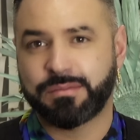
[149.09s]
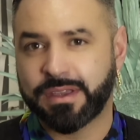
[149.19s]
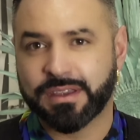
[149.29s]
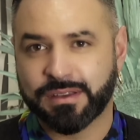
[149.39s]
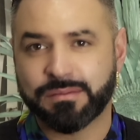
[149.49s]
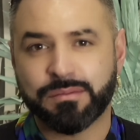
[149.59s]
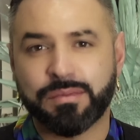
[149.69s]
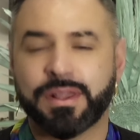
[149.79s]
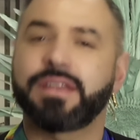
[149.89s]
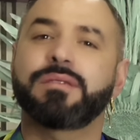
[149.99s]
make it
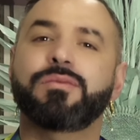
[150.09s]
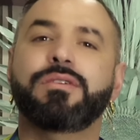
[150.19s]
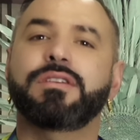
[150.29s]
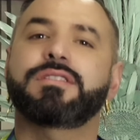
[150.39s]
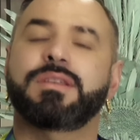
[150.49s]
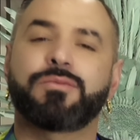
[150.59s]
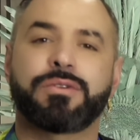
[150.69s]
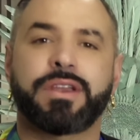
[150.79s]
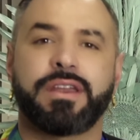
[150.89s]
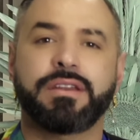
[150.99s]
blend more and seem more
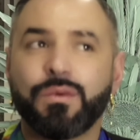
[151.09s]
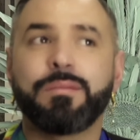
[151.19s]
organic.